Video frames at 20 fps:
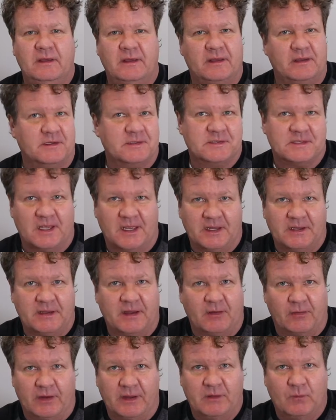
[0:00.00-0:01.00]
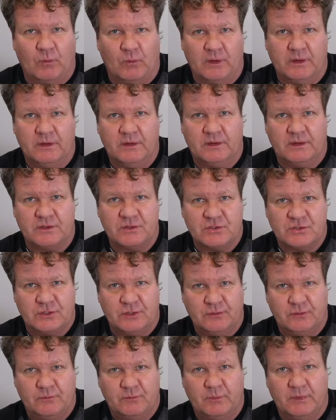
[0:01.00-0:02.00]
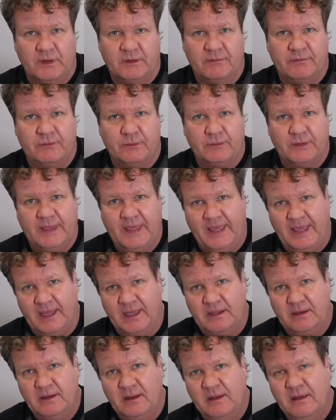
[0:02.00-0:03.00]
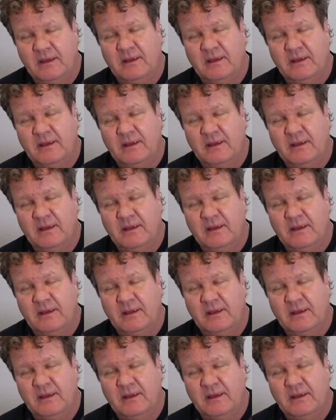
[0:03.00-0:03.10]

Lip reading: an assigned area where you can shoot, but if you can,